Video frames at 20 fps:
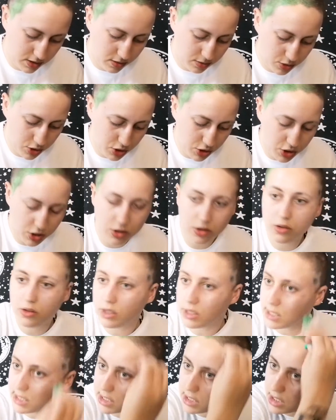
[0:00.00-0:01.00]
So I'm just
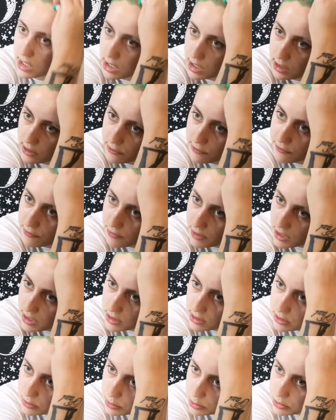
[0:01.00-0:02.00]
using a
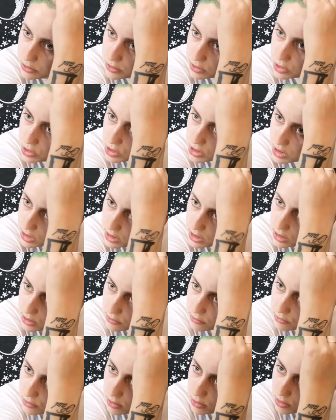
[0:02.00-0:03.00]
flat sponge and
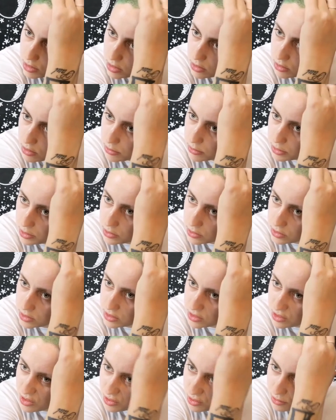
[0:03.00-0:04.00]
I've rolled it up
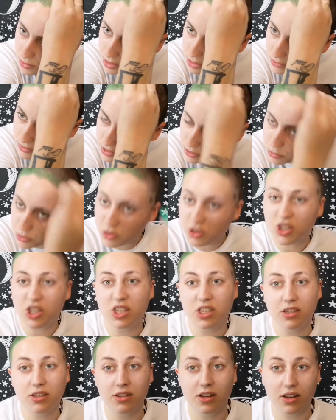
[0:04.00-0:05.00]
because all my other
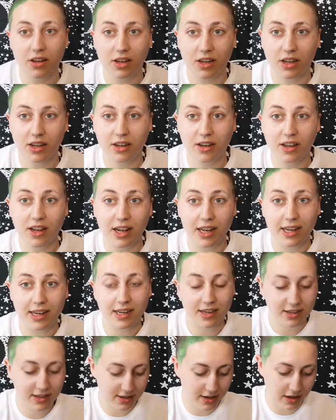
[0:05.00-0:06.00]
sponges need
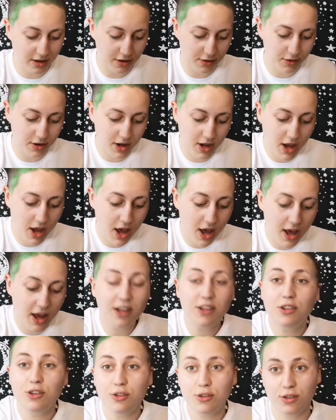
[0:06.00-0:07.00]
cleaning, so
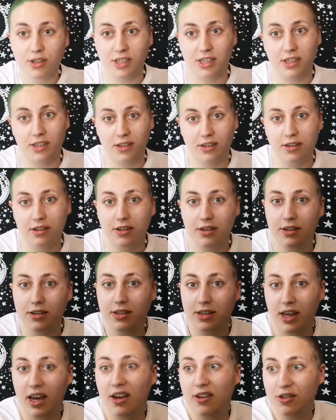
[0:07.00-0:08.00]
I do need
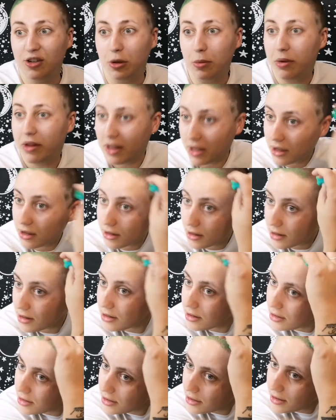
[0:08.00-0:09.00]
to get on top of that.
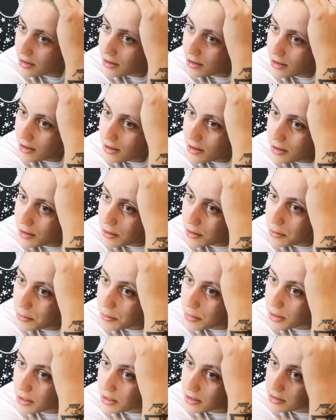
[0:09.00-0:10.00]

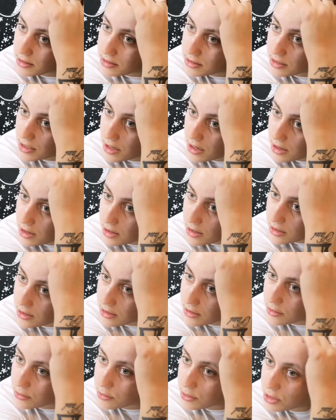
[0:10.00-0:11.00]
But
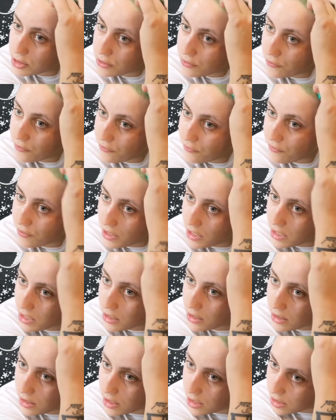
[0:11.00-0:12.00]
we're just
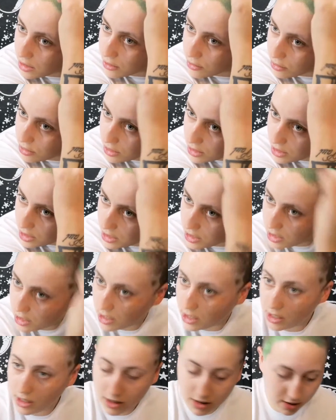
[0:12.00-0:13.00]
filling out the
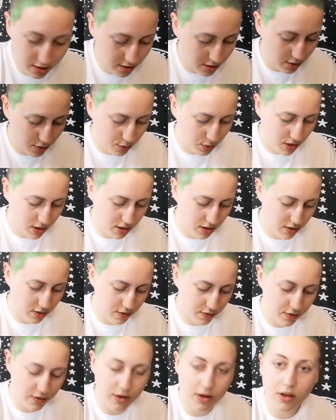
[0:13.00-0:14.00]
hair
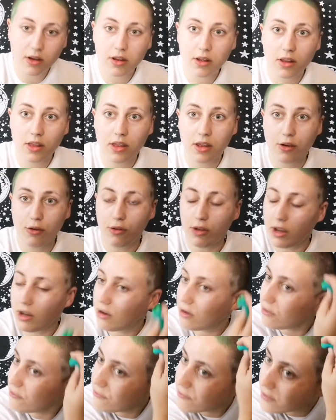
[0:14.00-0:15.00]
with the
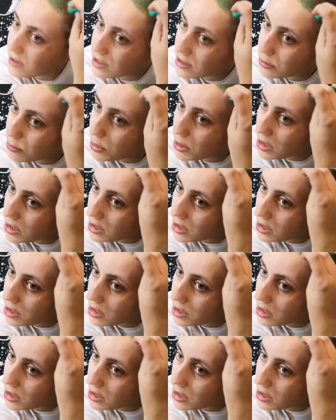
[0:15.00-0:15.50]
green face